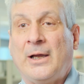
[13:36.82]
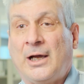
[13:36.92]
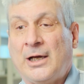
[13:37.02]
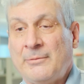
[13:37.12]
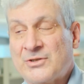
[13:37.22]

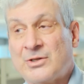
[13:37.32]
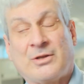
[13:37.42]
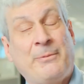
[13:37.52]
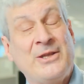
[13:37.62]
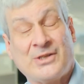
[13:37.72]
Um, so it
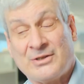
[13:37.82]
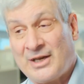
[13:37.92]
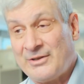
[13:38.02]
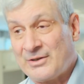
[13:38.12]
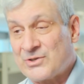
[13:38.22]
depends on
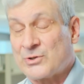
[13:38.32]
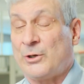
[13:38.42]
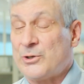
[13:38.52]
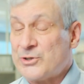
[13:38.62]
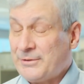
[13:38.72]
the, on the
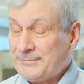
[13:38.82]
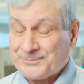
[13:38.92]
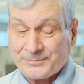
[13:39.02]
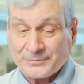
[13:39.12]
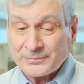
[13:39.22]
excursion.
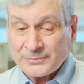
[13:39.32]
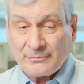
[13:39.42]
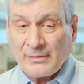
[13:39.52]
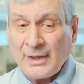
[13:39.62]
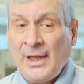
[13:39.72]

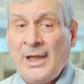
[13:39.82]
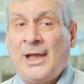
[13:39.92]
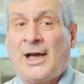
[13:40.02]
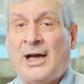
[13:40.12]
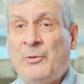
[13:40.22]

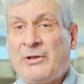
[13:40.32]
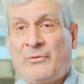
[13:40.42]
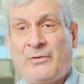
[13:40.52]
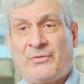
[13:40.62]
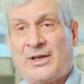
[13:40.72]
Uh, we,
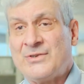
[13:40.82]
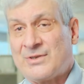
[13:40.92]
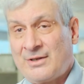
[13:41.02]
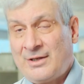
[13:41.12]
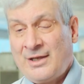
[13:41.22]
have done
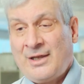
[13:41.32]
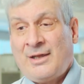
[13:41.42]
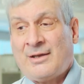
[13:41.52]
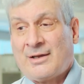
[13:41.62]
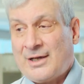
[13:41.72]

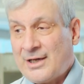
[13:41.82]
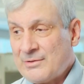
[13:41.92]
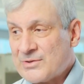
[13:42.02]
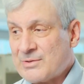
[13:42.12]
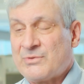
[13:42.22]

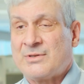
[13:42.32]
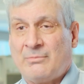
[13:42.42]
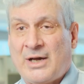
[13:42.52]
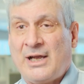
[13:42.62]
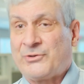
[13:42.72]
uh, some
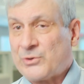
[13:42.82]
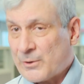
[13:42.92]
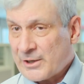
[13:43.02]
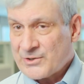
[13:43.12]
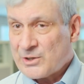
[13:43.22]
mild
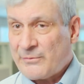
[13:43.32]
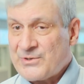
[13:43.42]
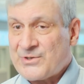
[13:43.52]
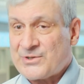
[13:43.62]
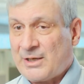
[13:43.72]
toric
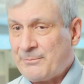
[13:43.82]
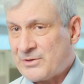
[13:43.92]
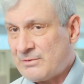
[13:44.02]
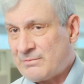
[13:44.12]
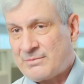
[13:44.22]
surfaces up
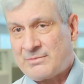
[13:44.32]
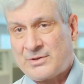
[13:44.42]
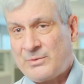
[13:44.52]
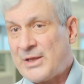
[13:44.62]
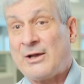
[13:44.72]
to
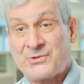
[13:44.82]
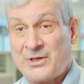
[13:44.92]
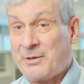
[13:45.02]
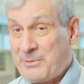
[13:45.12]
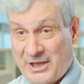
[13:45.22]
2,000
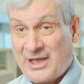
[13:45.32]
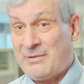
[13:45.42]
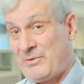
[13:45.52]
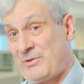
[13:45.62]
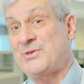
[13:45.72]

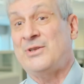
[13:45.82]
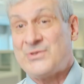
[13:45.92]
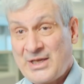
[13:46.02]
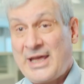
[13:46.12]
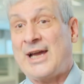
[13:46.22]
RPM using the
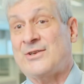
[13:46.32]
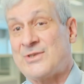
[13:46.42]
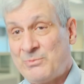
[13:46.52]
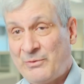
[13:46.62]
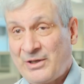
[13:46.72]
Z
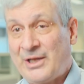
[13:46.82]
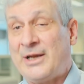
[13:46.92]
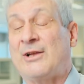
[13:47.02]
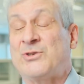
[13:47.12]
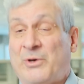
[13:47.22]
axis, moving in
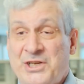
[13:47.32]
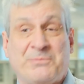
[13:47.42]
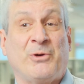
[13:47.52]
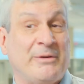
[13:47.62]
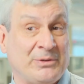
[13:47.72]
and out twice
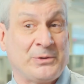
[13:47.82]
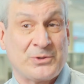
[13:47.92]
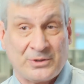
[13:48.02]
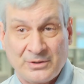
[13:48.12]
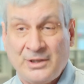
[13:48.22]
per
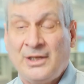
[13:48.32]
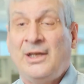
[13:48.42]
revolution.